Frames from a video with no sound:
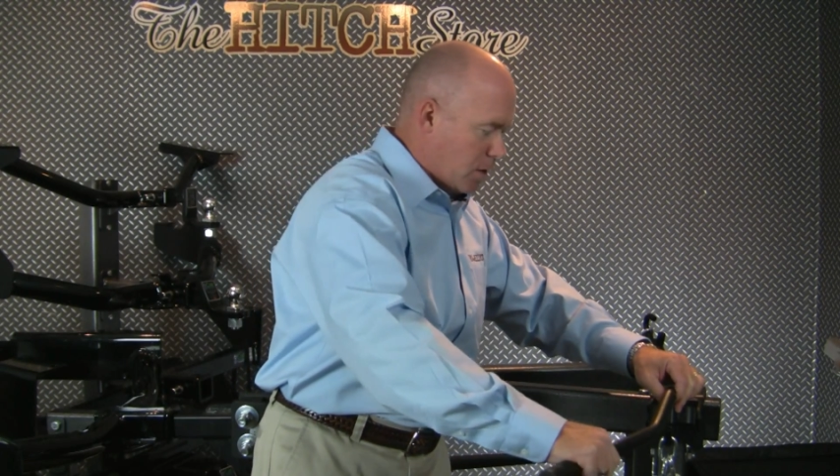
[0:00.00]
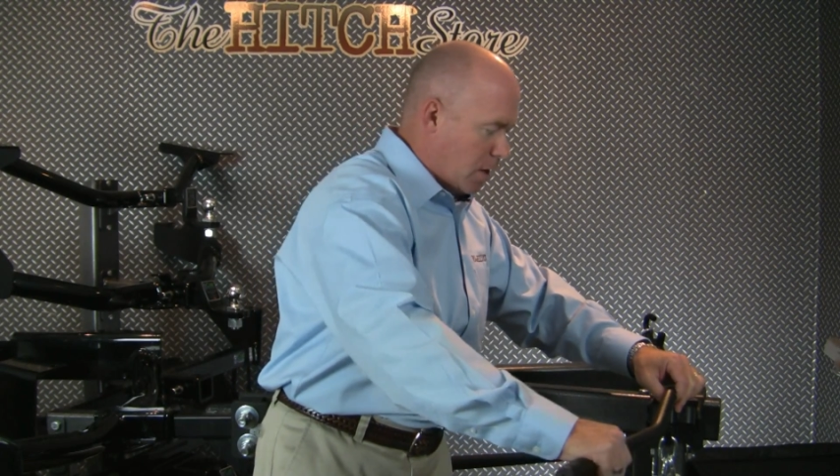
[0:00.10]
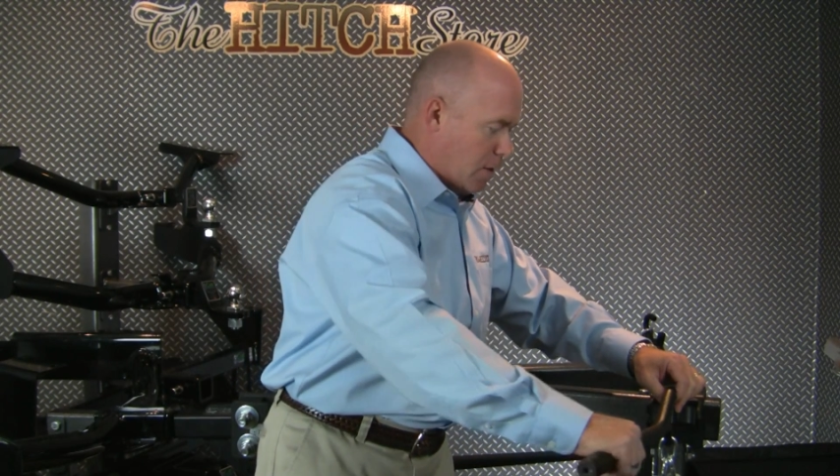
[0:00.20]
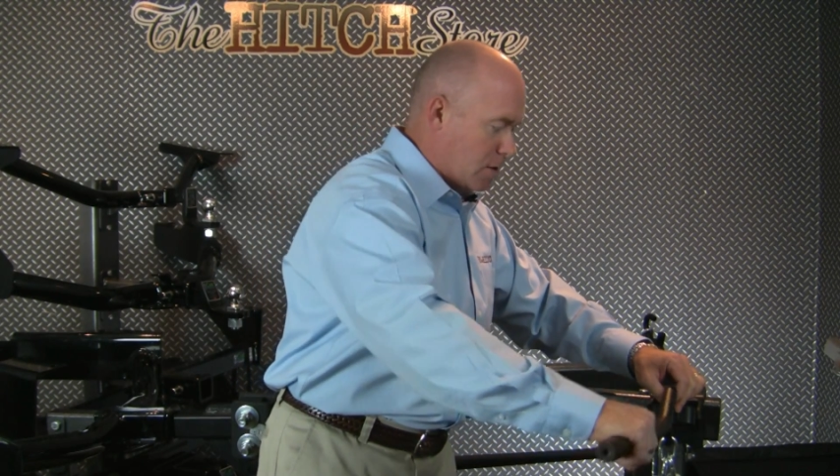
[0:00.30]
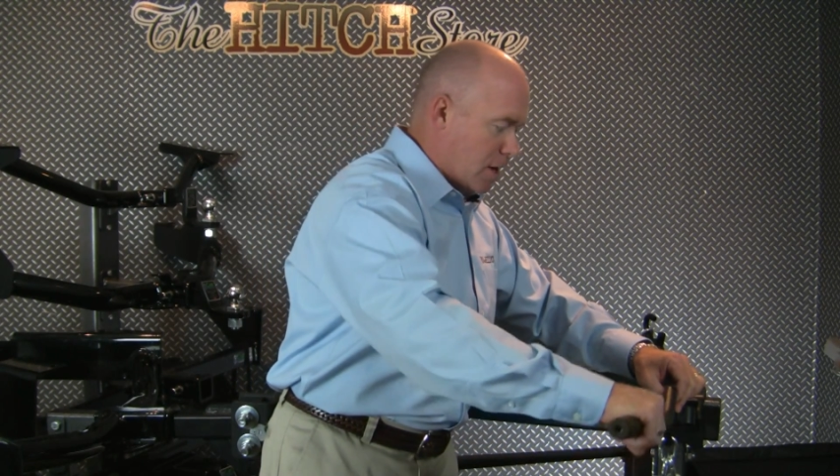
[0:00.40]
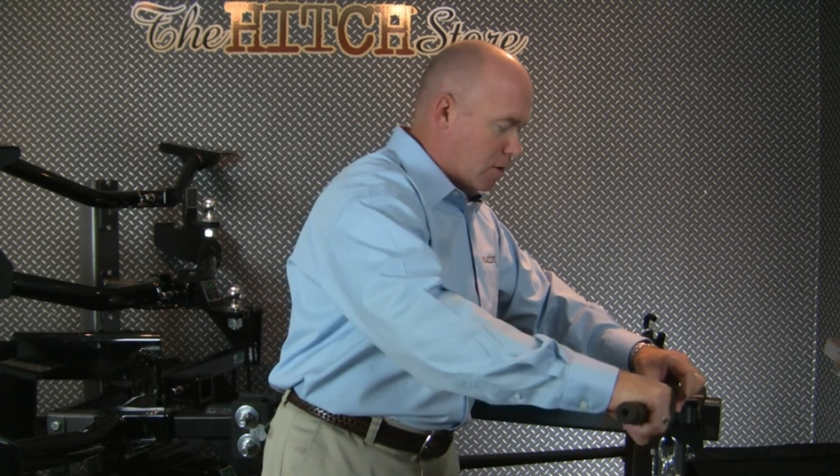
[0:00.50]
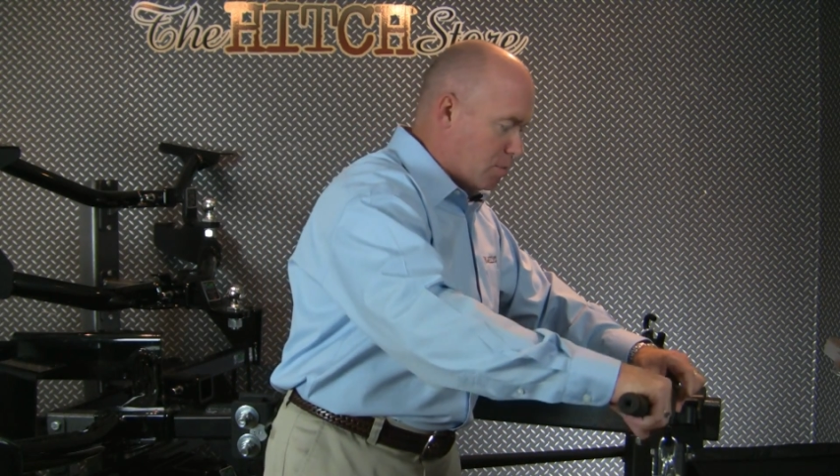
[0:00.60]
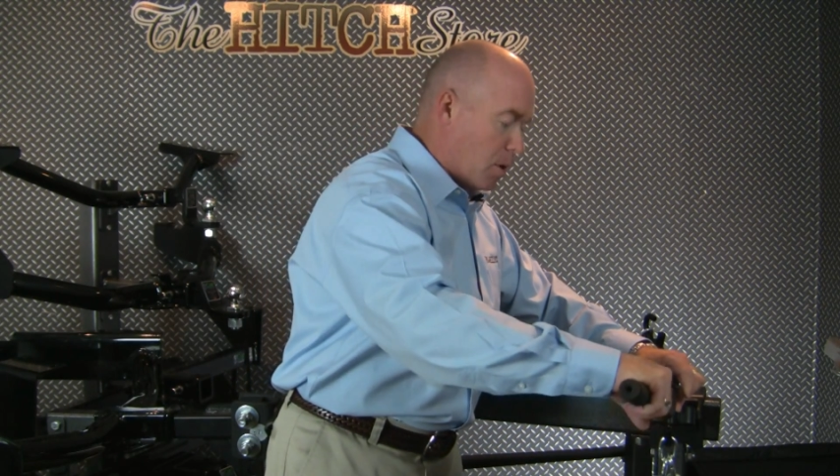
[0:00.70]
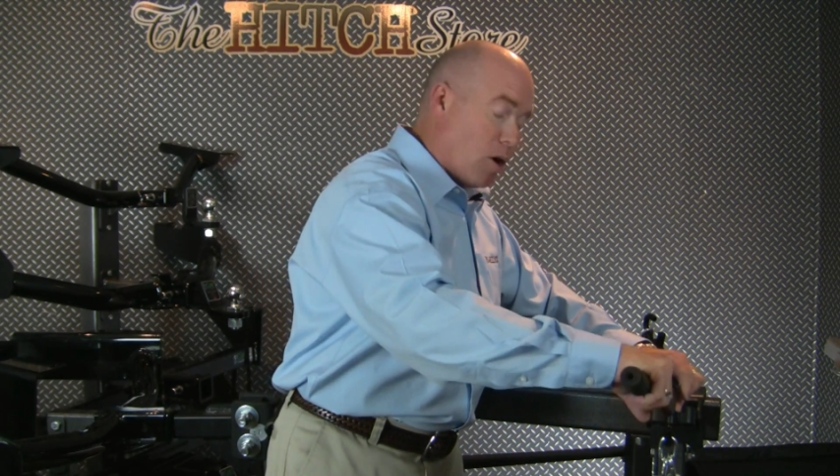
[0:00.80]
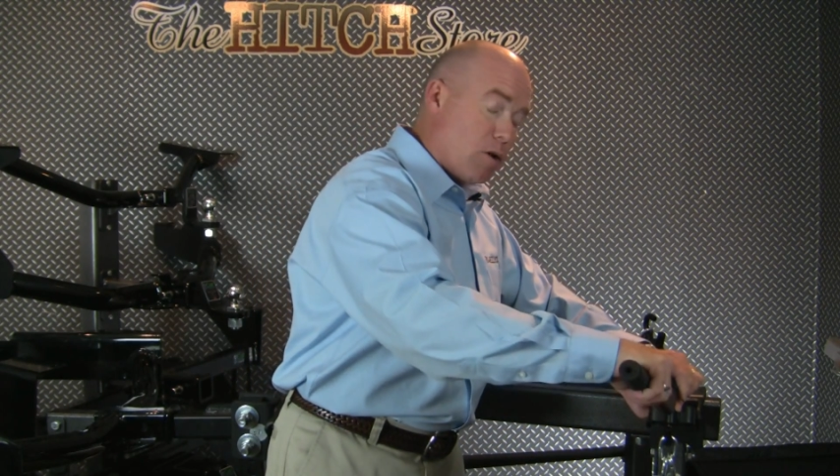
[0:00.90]
and then take the
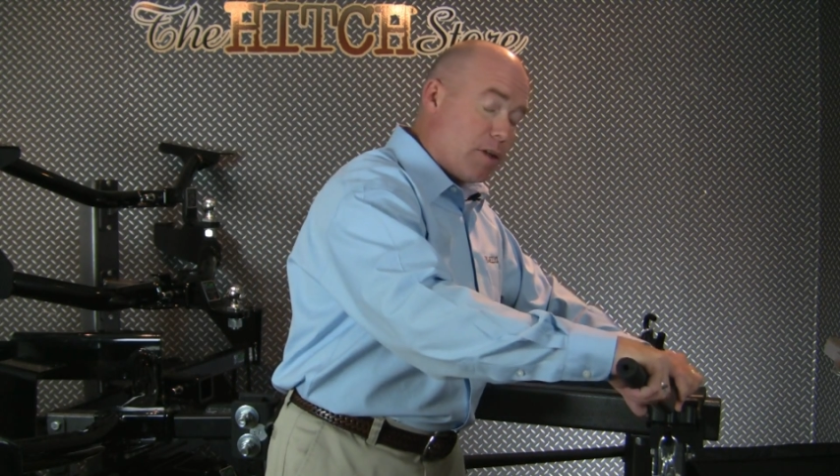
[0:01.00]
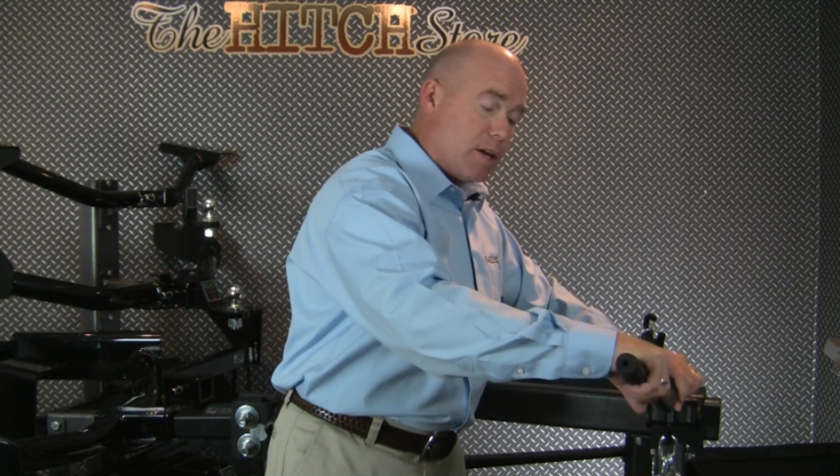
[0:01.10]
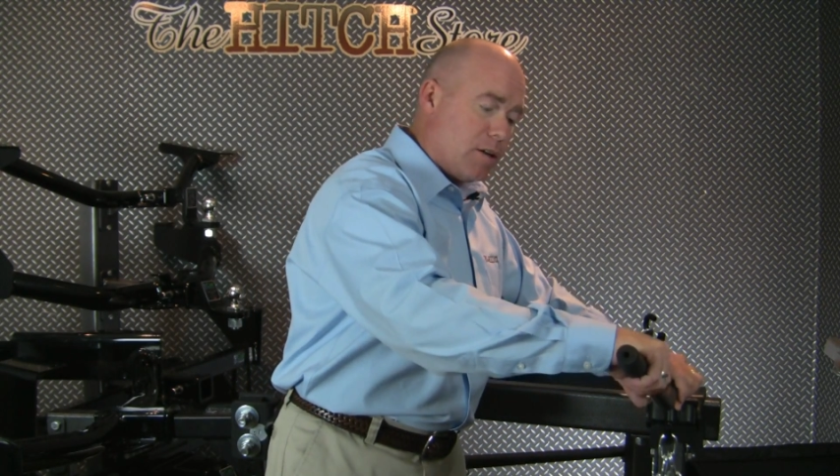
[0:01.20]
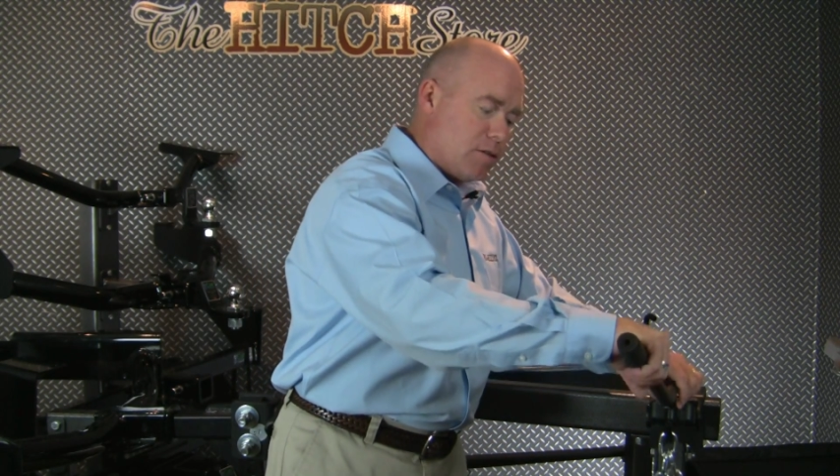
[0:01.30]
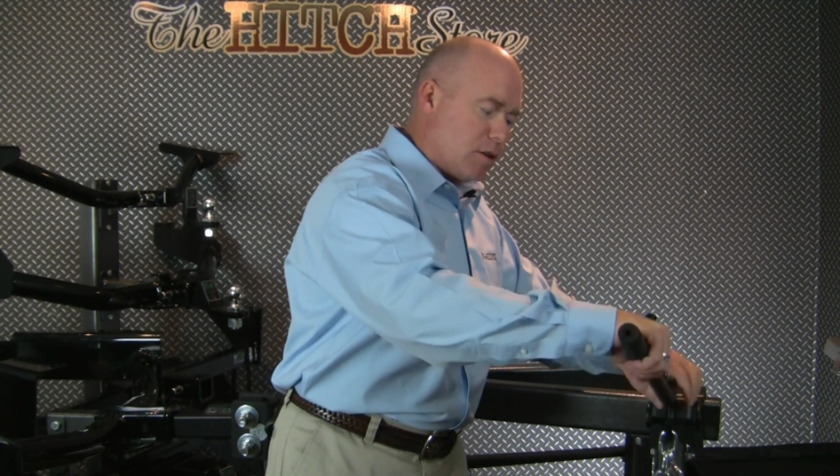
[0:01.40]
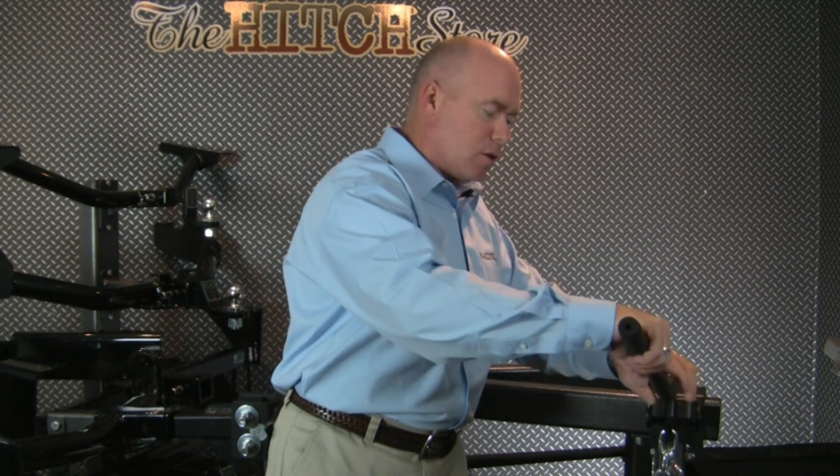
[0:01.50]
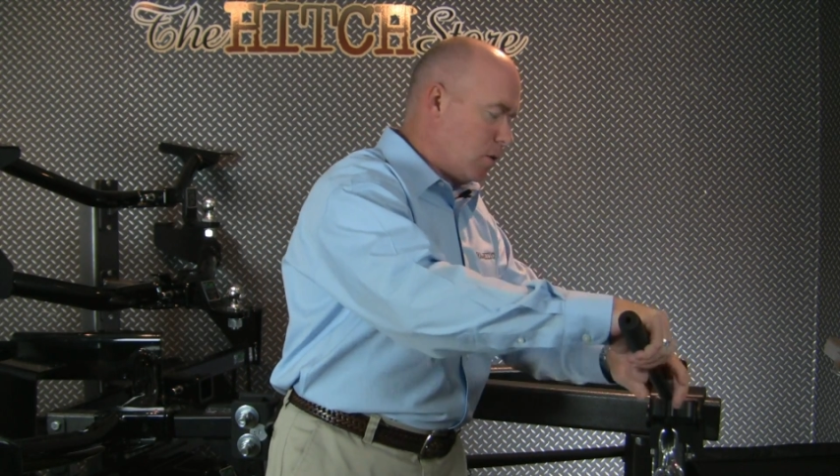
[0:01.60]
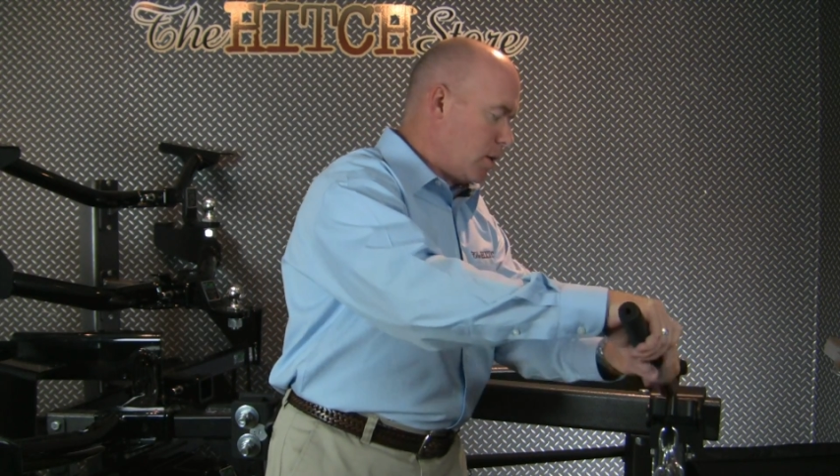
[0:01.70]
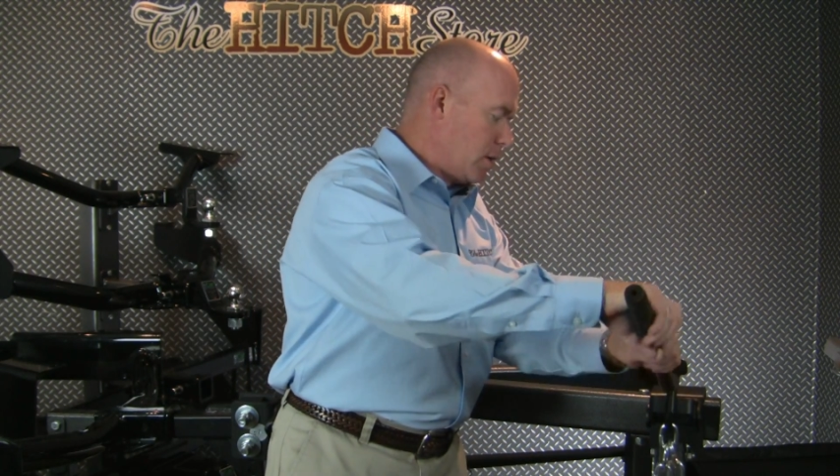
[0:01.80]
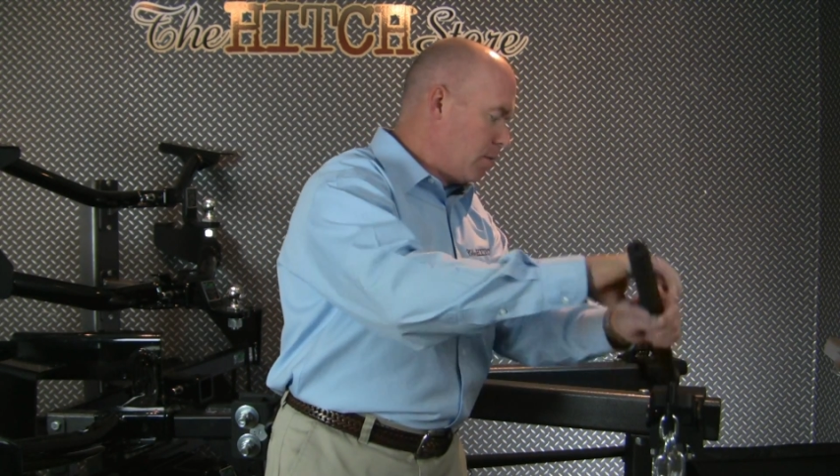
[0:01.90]
bar that is
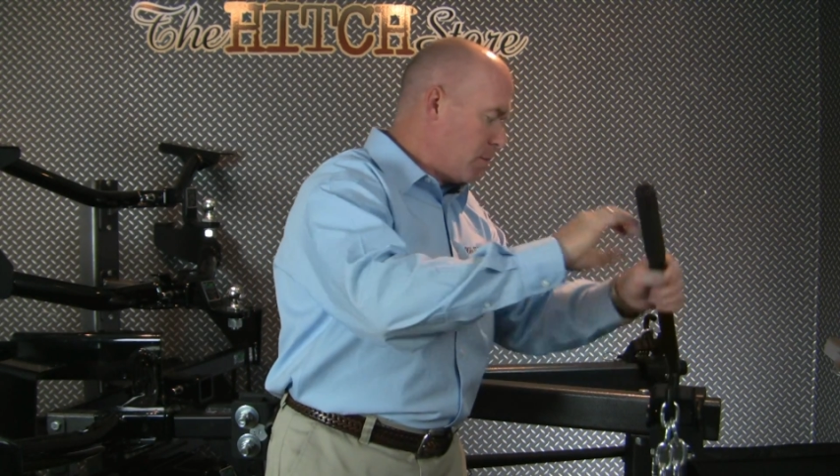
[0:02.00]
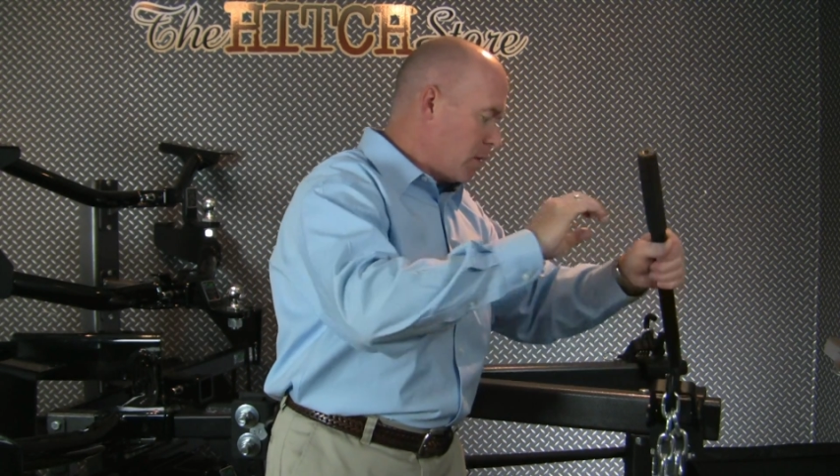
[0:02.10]
included,